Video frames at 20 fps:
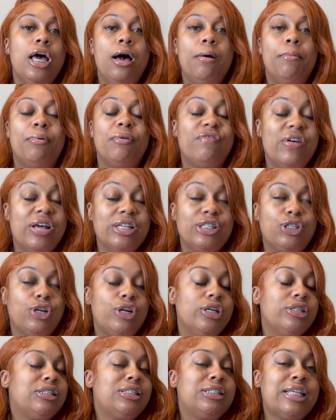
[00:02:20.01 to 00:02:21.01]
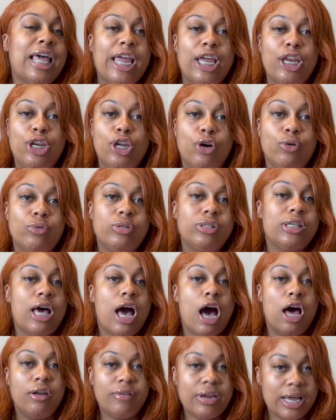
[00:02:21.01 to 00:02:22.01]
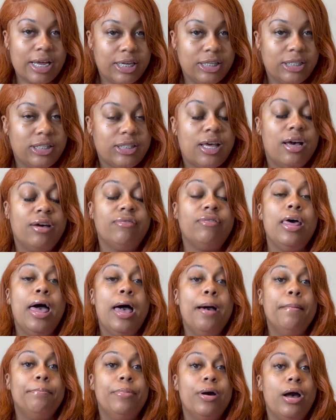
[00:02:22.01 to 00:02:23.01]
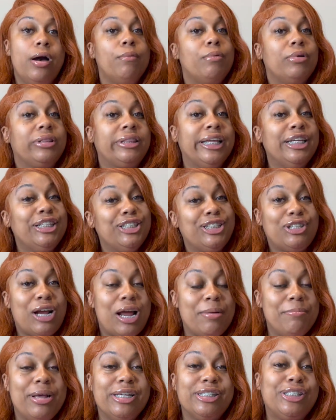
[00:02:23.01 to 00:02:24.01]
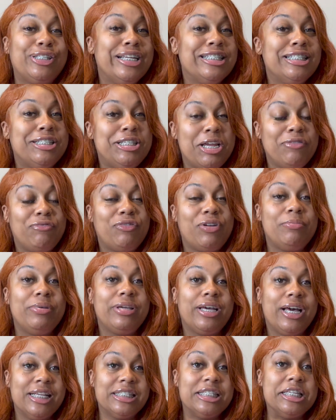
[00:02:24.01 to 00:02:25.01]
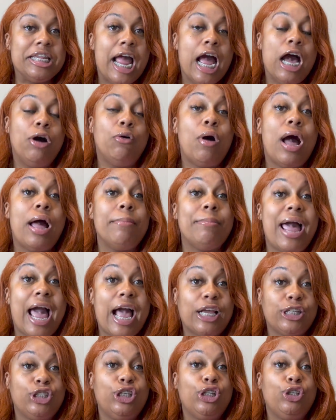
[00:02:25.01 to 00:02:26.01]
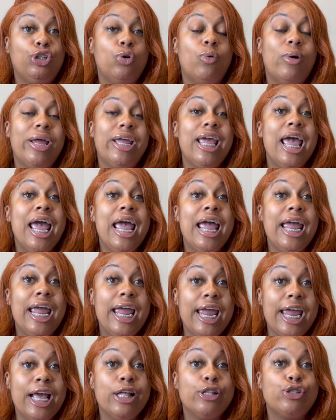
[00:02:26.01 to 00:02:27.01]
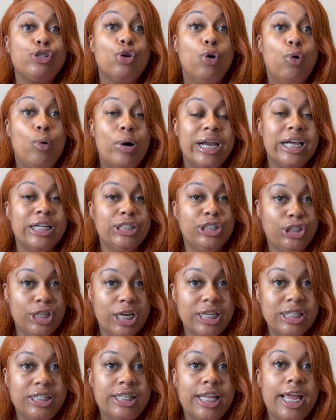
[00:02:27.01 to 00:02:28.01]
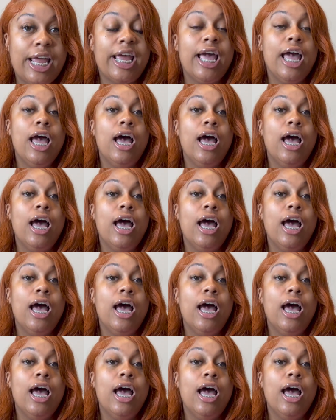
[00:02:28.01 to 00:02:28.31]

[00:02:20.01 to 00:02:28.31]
professors, taking notes, all of that good stuff. But with this trimester, it's different because now I'm actually doing hands-on adjusting.